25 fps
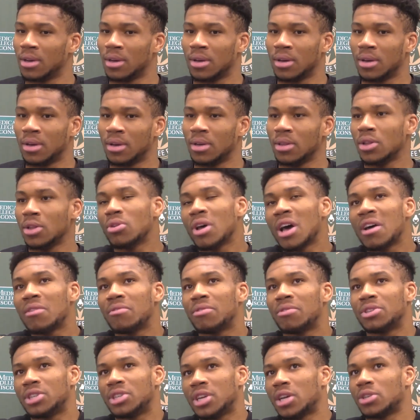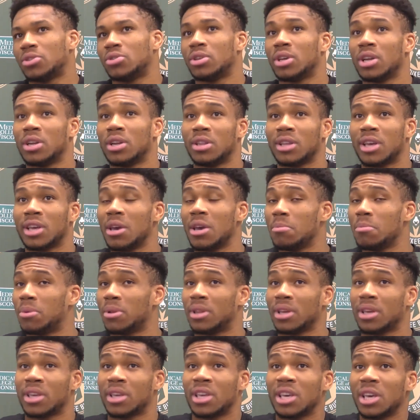didn't have a chance to get in the game, but
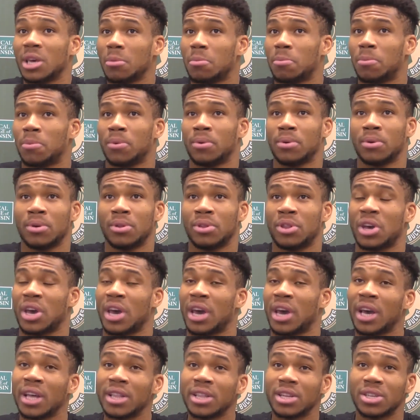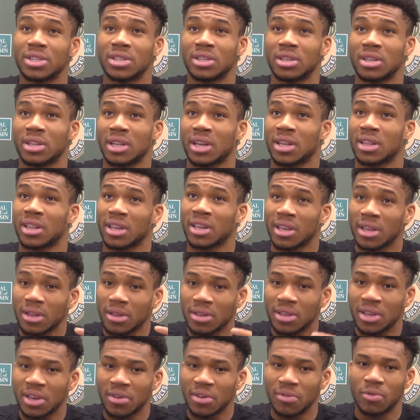they keep the energy, like they
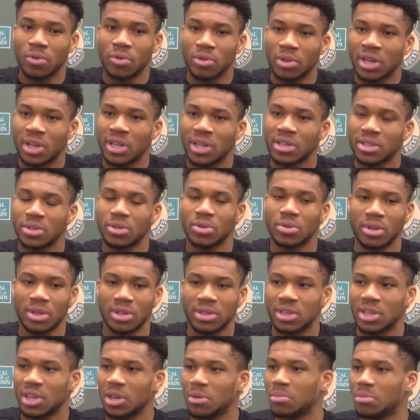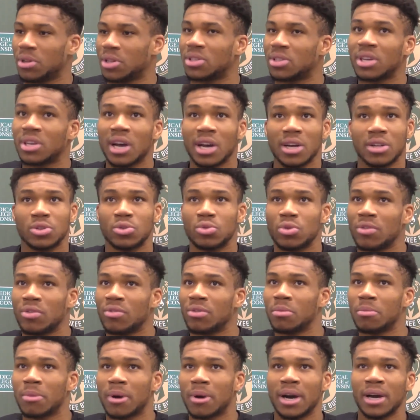give good energy to the team. They talk to
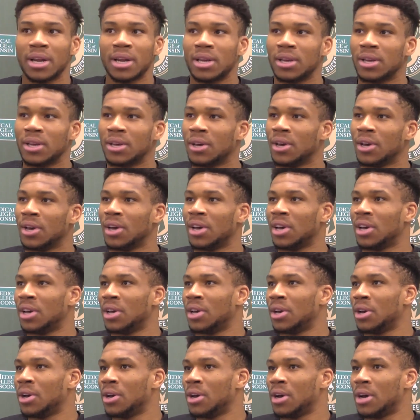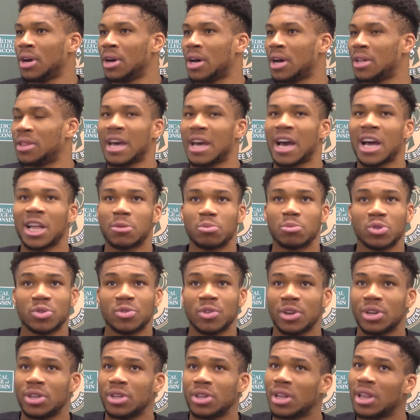everybody. Uh, the
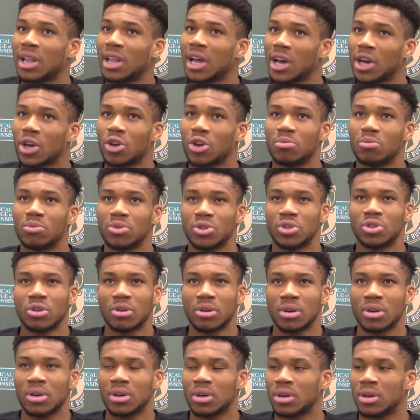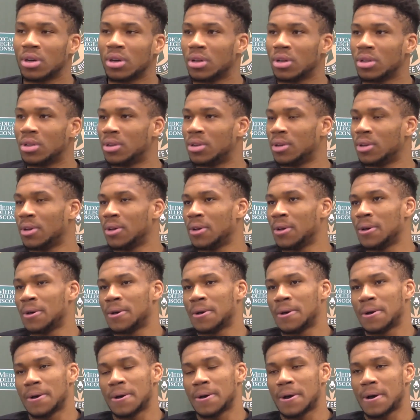atmosphere in the locker room is so good.
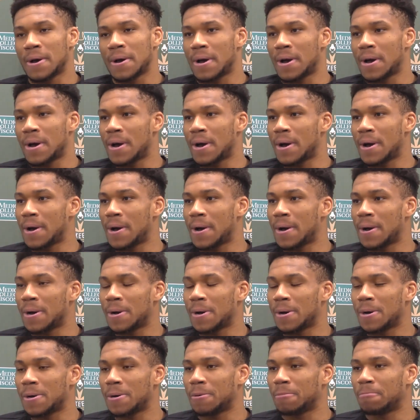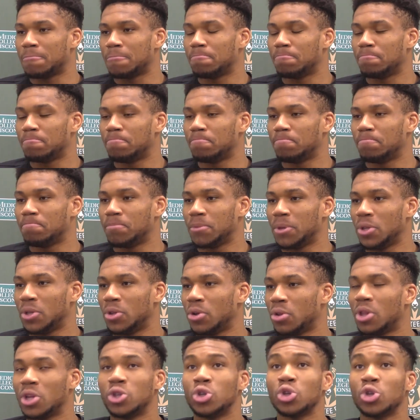Um, you know,
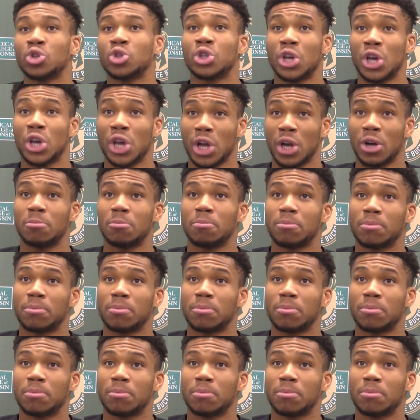they just help